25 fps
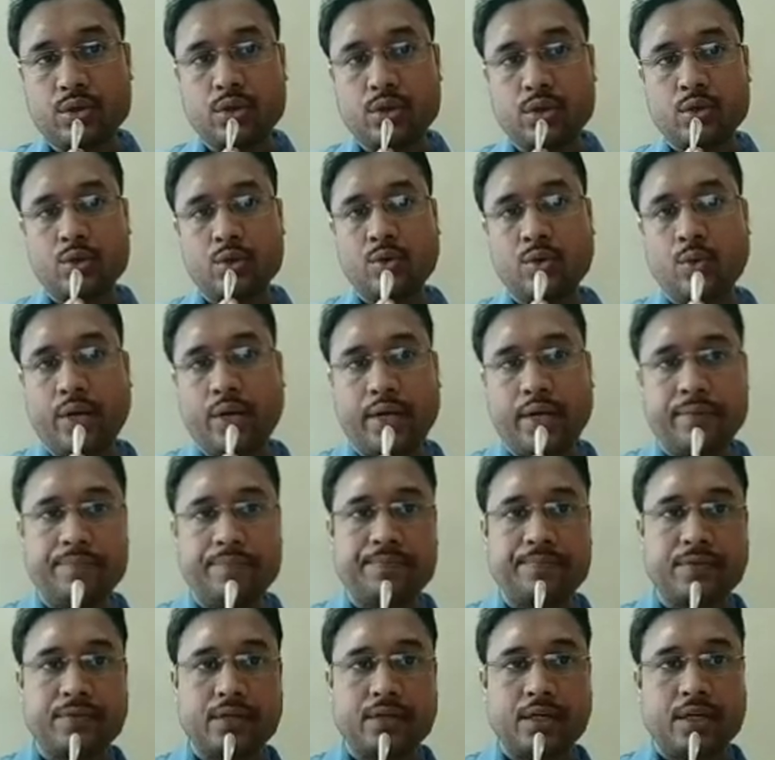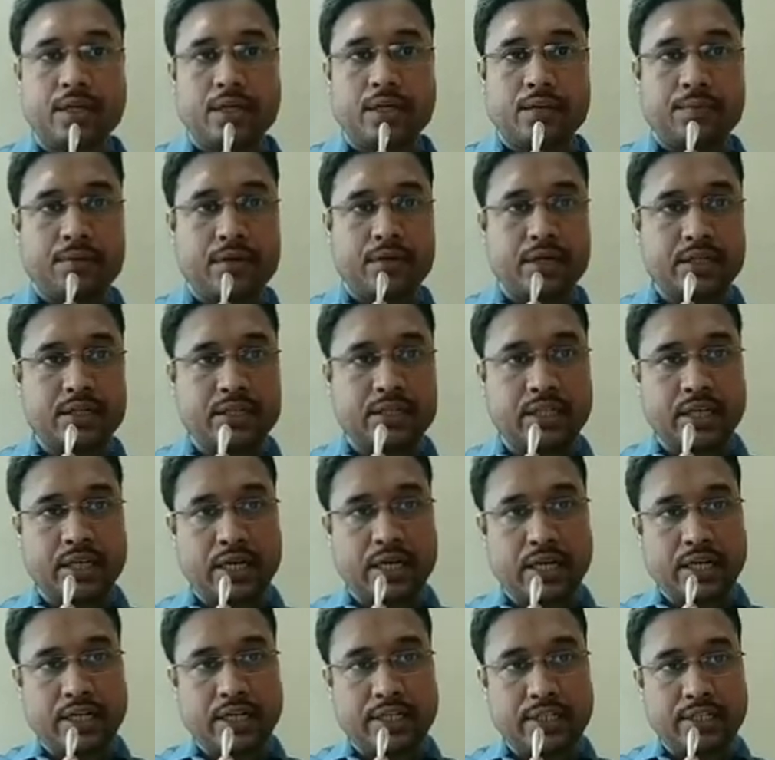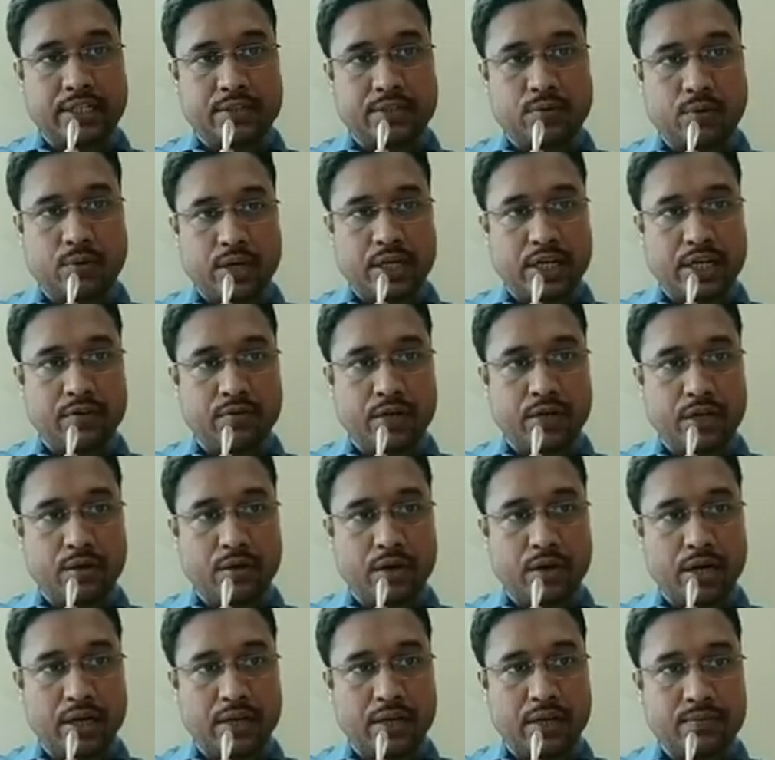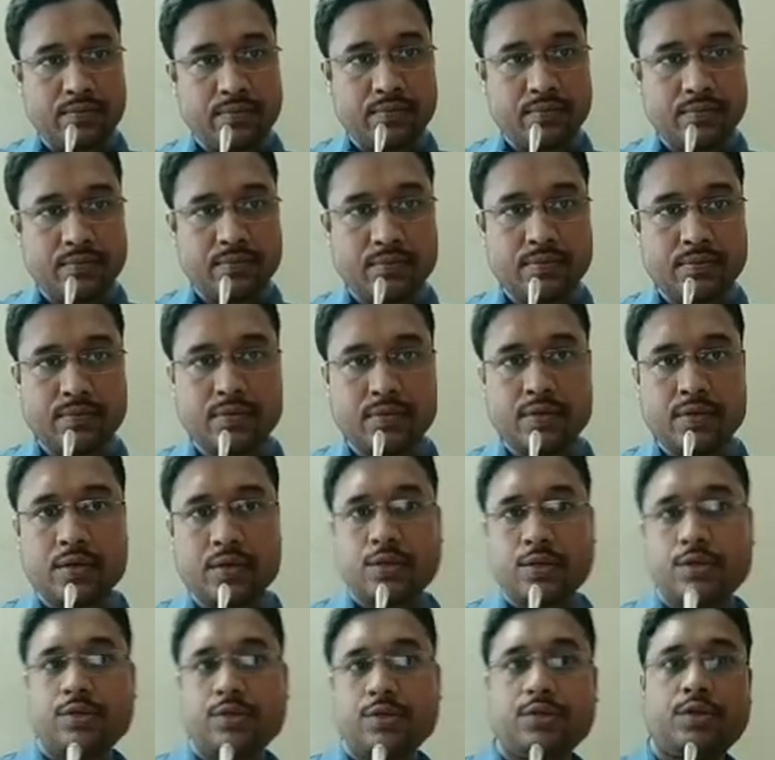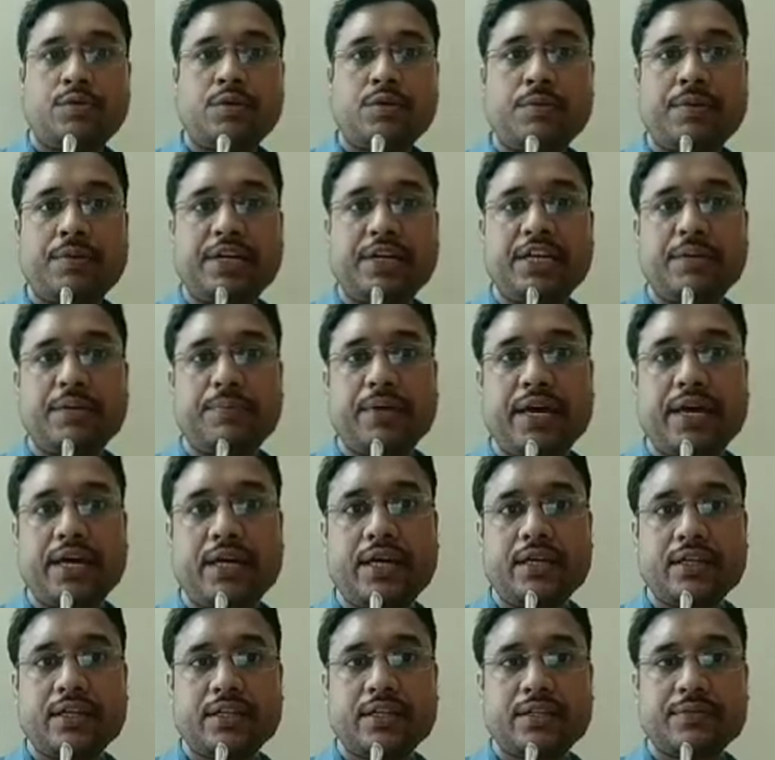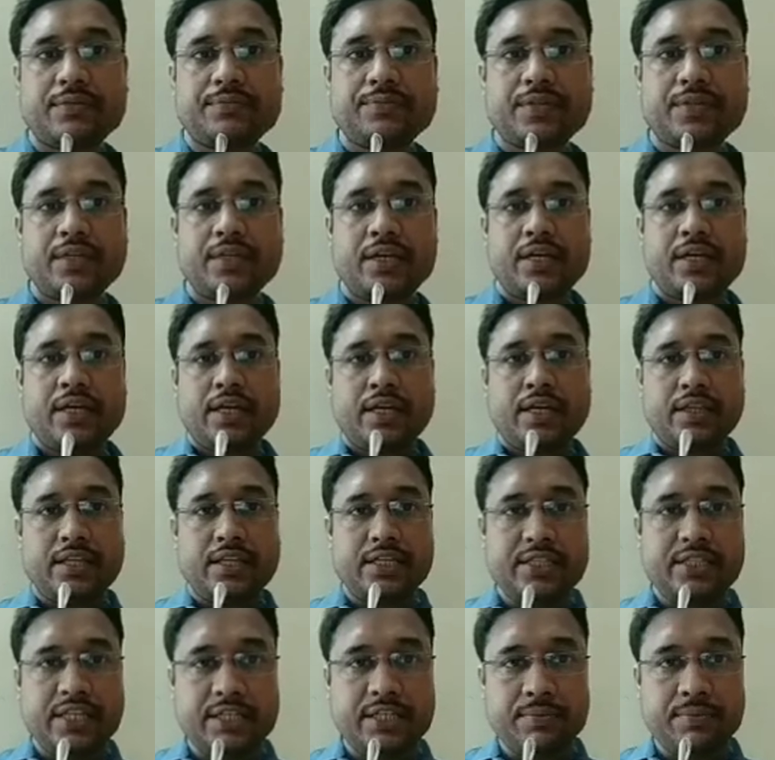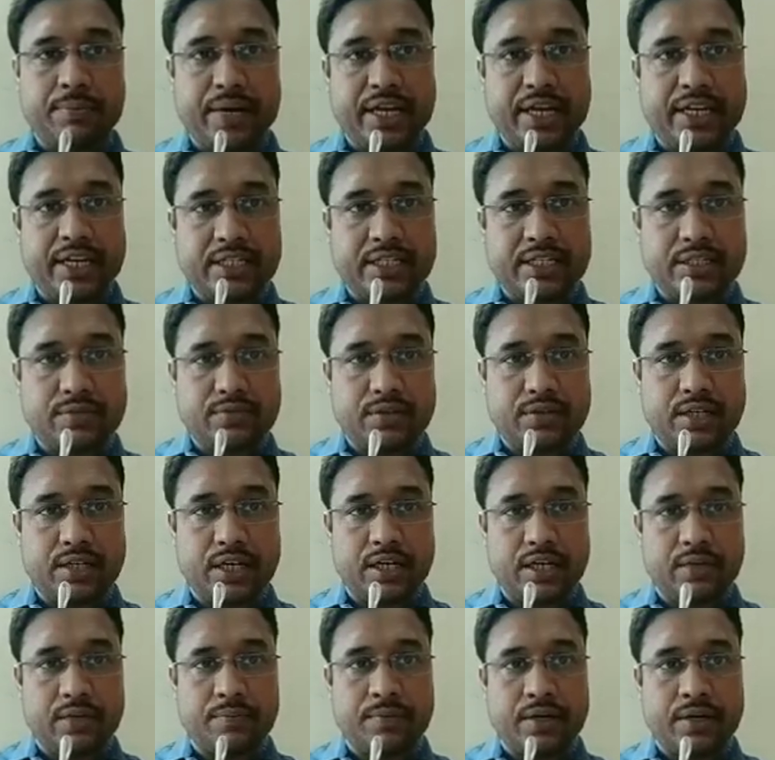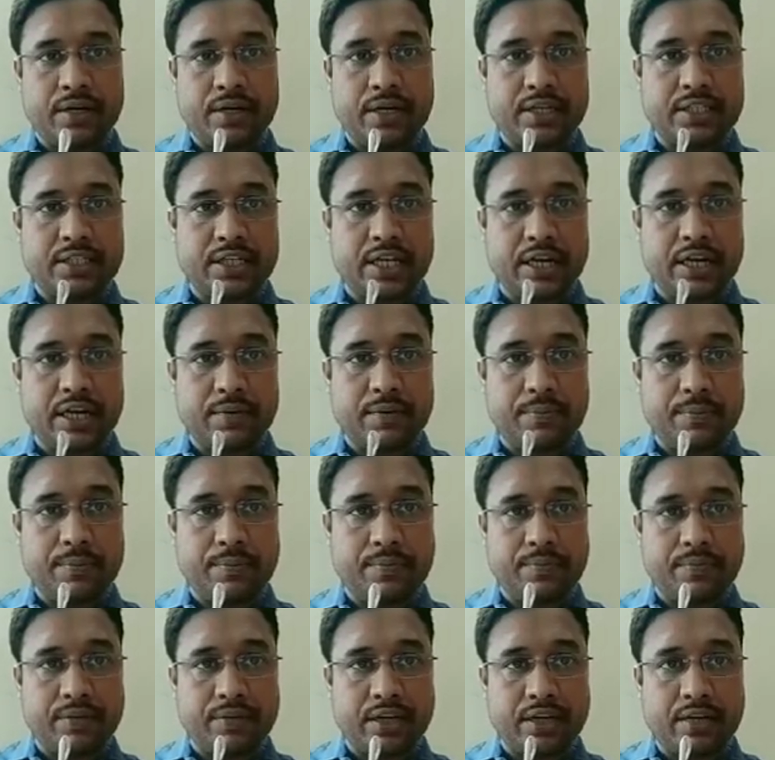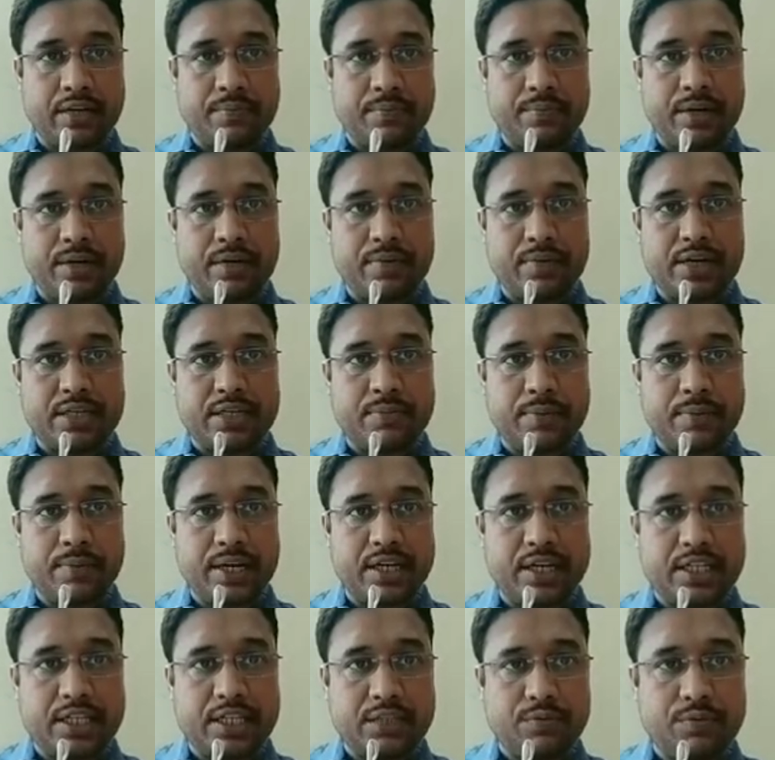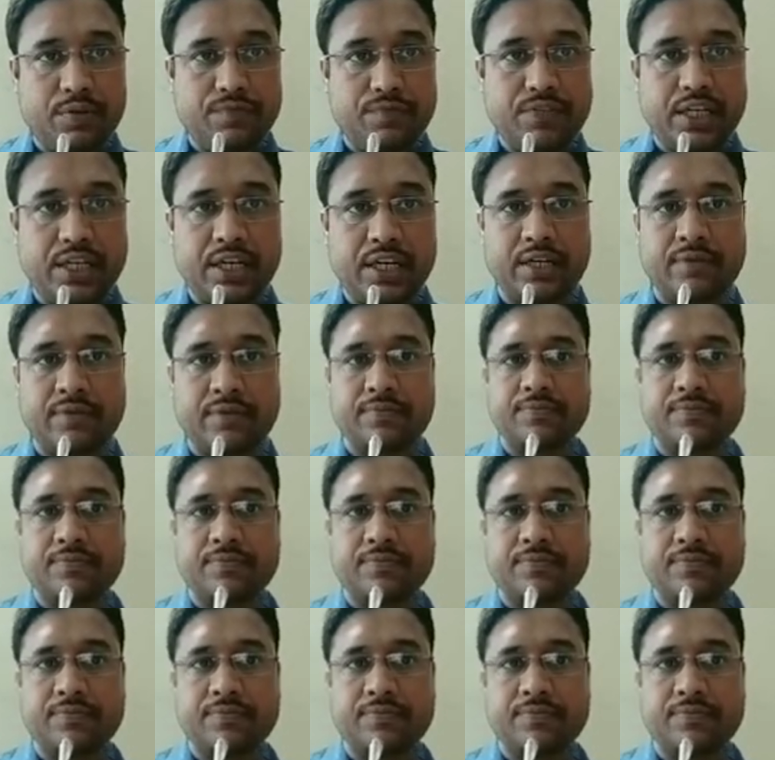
1, because here it is 1 and 1 only, so we will multiply. This is minus 3 because here the number was minus 15,